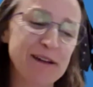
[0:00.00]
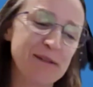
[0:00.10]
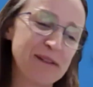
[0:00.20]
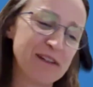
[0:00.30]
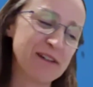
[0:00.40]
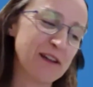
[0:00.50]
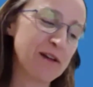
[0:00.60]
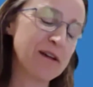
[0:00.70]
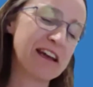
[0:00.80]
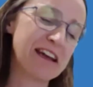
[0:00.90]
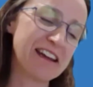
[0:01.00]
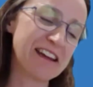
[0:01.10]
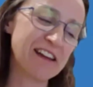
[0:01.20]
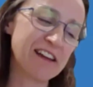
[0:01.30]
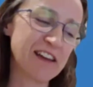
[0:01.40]
Yeah.
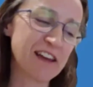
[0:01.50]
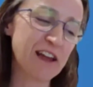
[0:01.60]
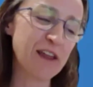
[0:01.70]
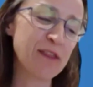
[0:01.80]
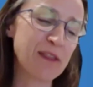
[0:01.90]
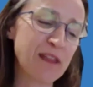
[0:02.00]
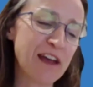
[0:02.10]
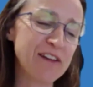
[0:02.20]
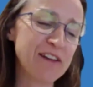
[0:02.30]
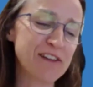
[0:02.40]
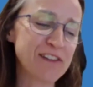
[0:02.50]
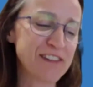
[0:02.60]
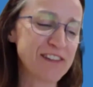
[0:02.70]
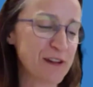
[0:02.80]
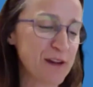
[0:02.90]
Okay. And I
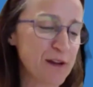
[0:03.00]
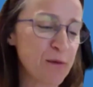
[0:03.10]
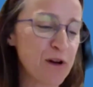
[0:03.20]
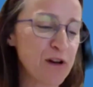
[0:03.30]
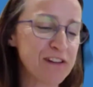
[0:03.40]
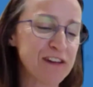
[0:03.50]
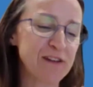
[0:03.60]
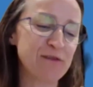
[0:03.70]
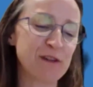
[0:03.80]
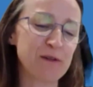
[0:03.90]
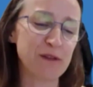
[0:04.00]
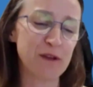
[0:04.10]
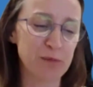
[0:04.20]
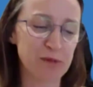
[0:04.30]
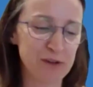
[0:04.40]
just wanted to give you
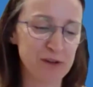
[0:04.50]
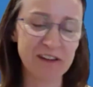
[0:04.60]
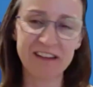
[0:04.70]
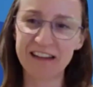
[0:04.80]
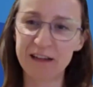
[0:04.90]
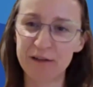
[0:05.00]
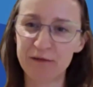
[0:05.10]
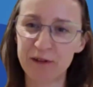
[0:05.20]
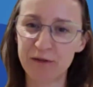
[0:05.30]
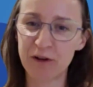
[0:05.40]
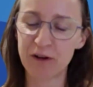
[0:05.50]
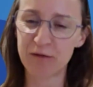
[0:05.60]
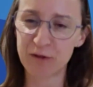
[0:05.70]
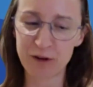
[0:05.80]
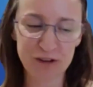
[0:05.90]
the opportunity. You've got
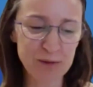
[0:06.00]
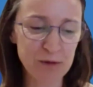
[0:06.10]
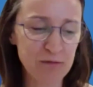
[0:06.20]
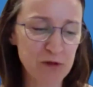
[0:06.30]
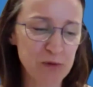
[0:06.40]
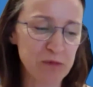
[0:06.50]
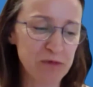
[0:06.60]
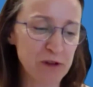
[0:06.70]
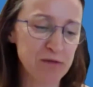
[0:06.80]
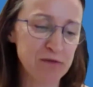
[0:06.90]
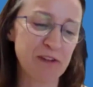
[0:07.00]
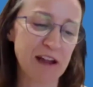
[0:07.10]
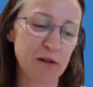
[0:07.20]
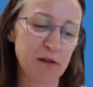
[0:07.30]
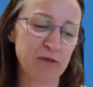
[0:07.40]
a virtual room full of
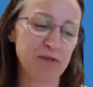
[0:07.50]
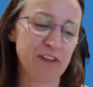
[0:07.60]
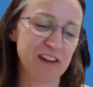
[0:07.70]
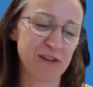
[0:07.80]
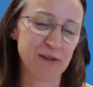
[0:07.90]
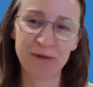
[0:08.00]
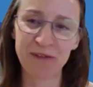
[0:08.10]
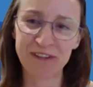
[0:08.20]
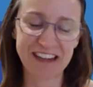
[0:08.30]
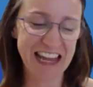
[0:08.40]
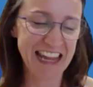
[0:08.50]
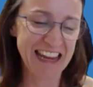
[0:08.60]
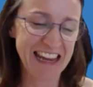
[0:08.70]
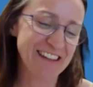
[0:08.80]
health professionals today.